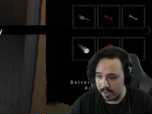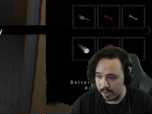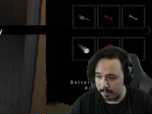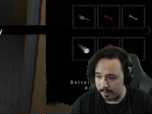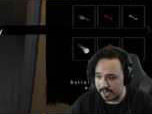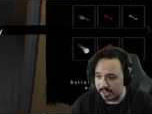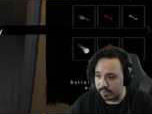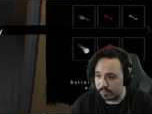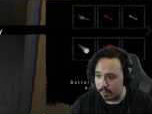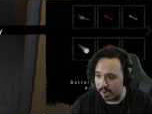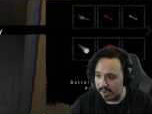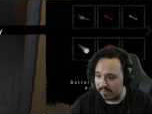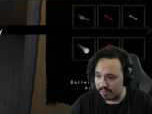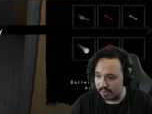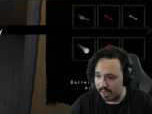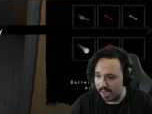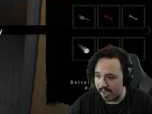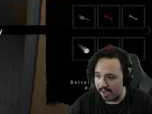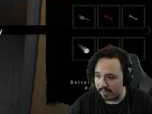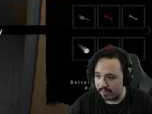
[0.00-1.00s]
How many do I have
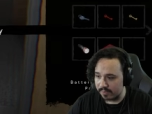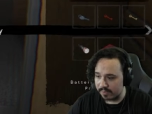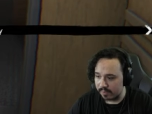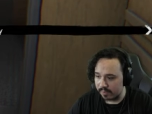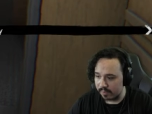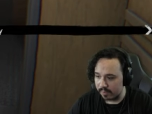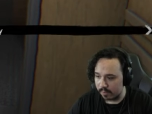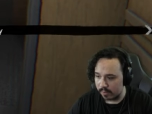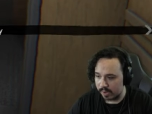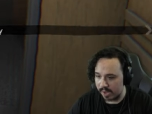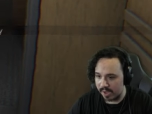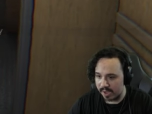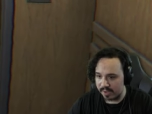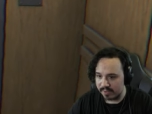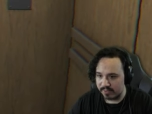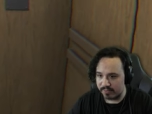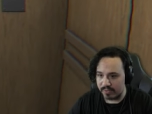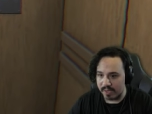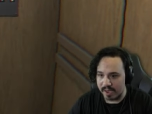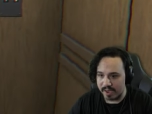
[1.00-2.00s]
left? Okay,
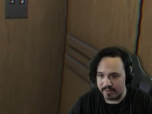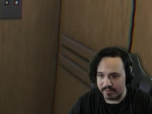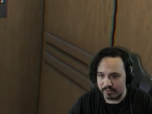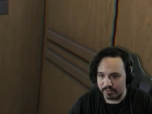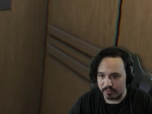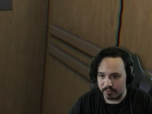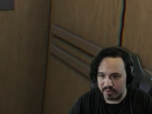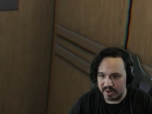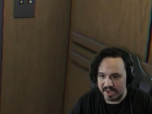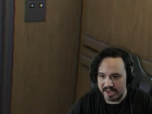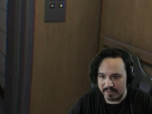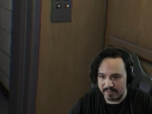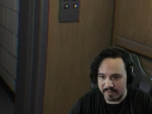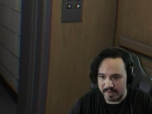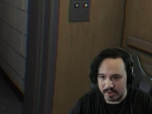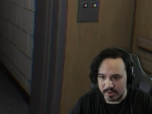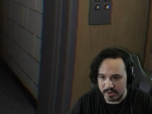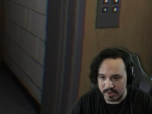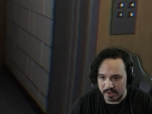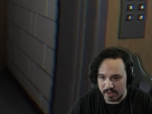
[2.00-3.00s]
I, I have three. I
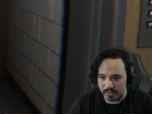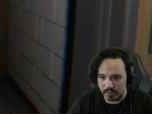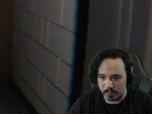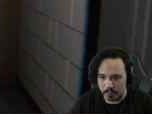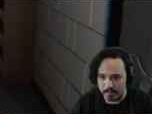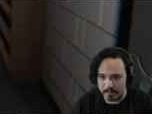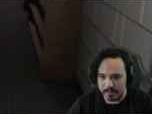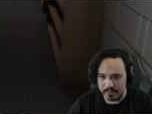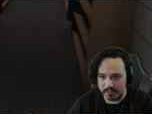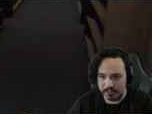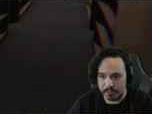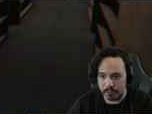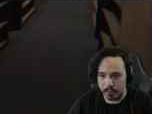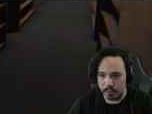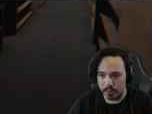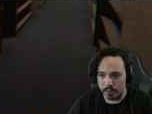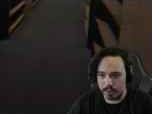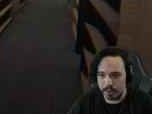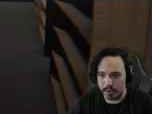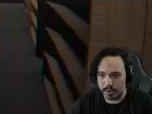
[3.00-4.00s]
found another one before.